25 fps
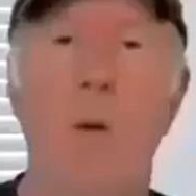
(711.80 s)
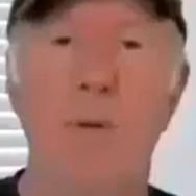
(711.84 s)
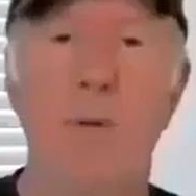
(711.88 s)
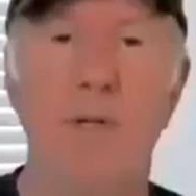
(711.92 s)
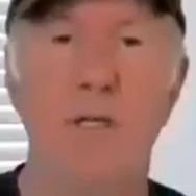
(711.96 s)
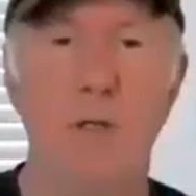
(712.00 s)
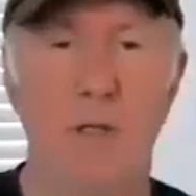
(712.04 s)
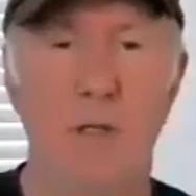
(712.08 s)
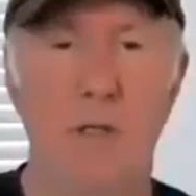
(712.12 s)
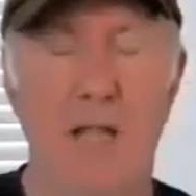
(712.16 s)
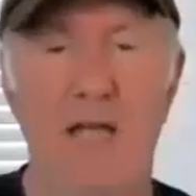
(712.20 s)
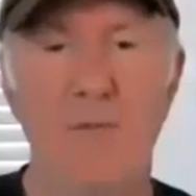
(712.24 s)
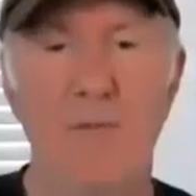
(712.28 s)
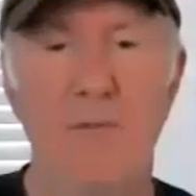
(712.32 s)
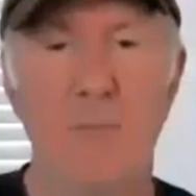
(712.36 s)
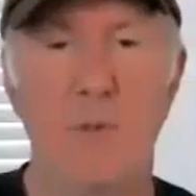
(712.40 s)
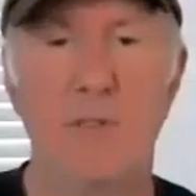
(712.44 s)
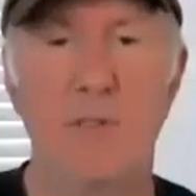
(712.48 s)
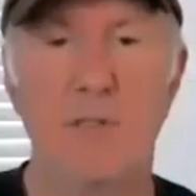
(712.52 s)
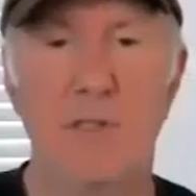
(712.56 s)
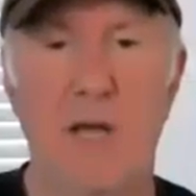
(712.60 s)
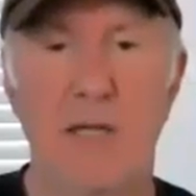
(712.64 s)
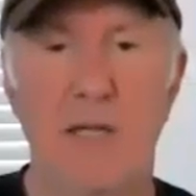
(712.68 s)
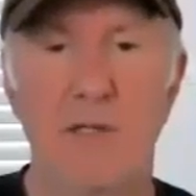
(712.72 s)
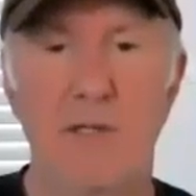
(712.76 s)
up in your life
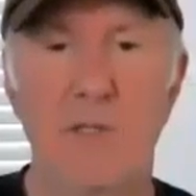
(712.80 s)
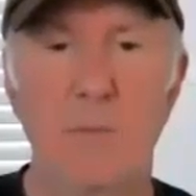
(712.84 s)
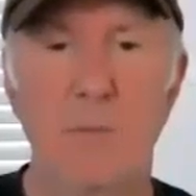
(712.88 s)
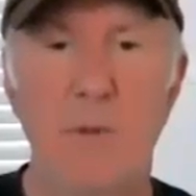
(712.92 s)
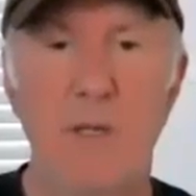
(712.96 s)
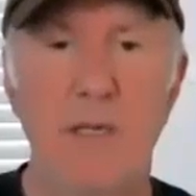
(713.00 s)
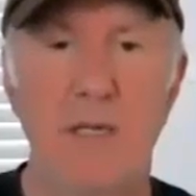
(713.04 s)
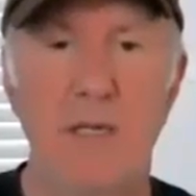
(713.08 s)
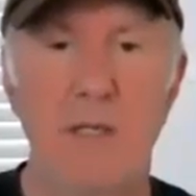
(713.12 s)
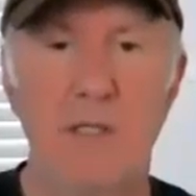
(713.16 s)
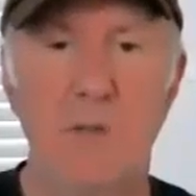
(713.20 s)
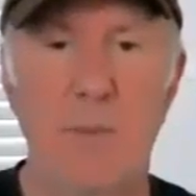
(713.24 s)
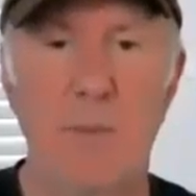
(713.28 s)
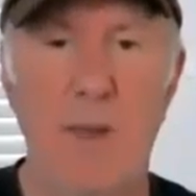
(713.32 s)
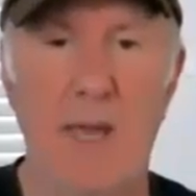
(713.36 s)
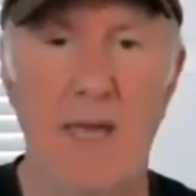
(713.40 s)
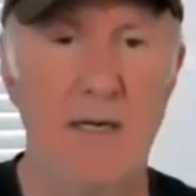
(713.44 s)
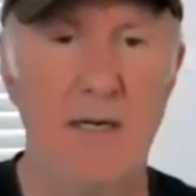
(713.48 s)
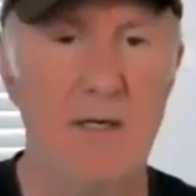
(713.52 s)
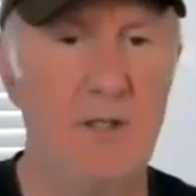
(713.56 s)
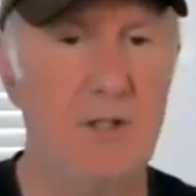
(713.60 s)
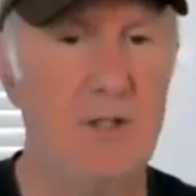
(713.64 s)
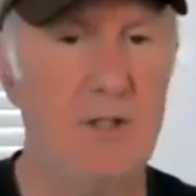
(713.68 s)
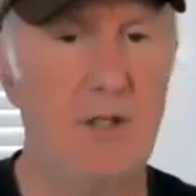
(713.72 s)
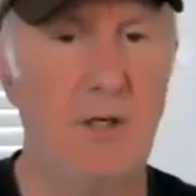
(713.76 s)
besides speaking
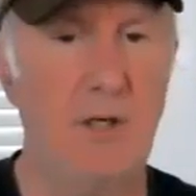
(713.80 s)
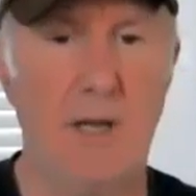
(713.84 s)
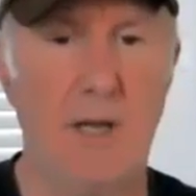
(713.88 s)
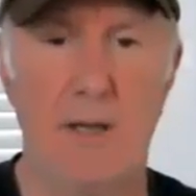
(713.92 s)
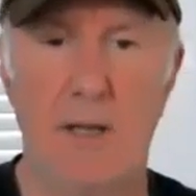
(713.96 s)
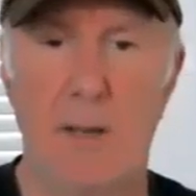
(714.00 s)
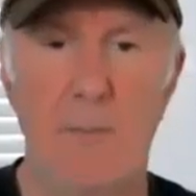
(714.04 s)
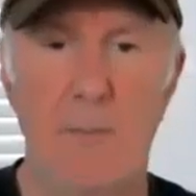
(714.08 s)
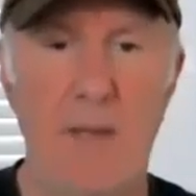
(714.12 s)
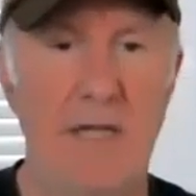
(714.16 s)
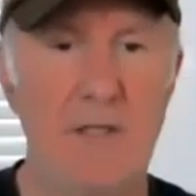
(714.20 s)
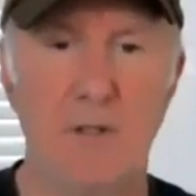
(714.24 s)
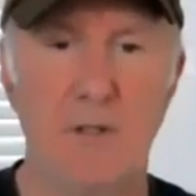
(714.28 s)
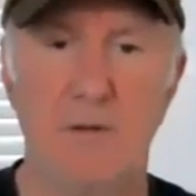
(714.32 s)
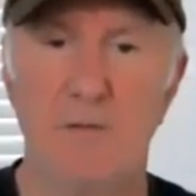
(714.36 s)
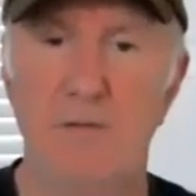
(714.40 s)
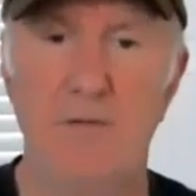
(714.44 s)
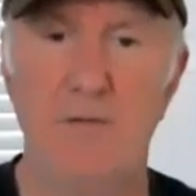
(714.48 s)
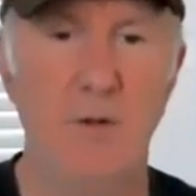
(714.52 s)
Spanish? Imagine